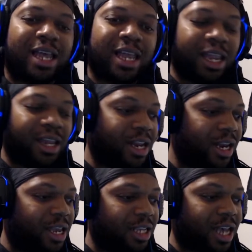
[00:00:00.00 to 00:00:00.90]
in any
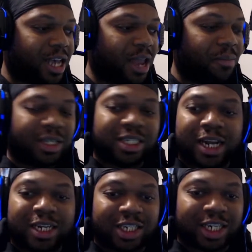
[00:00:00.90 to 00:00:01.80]
case, I am excited
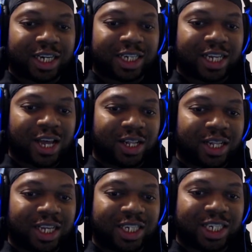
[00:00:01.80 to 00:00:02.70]
to check this out.
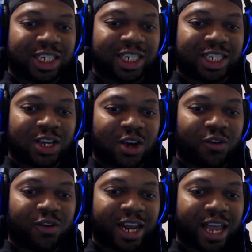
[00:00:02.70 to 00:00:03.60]
Let's just go
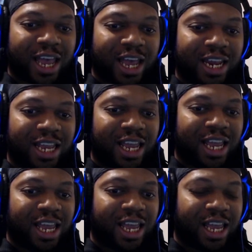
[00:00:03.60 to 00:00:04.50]
right ahead
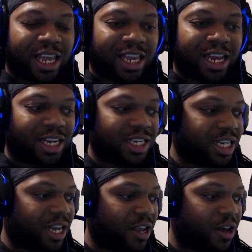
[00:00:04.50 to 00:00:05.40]
and get this
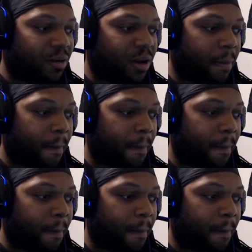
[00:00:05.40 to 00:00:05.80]
thing going.